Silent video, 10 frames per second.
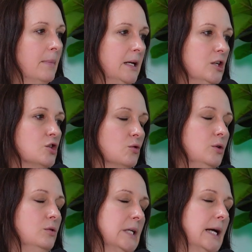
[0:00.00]
making sure
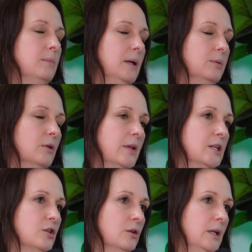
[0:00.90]
you take people on that
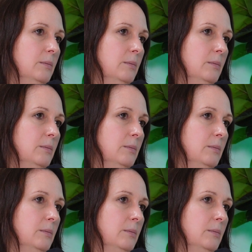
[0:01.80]
journey,